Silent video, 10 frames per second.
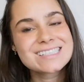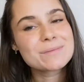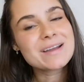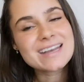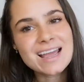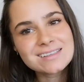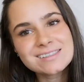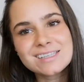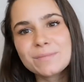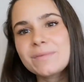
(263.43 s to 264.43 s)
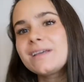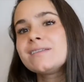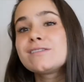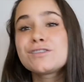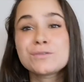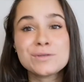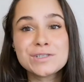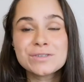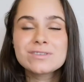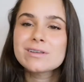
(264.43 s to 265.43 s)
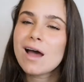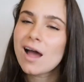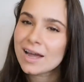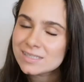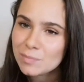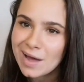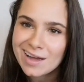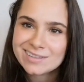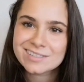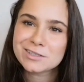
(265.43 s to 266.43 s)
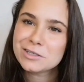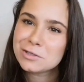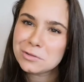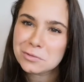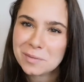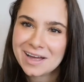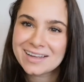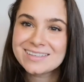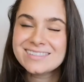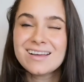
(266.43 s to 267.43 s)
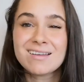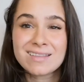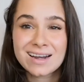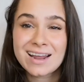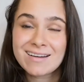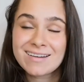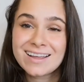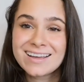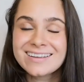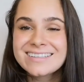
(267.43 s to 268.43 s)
So my next tip is to use ice packs and cool packs on that area.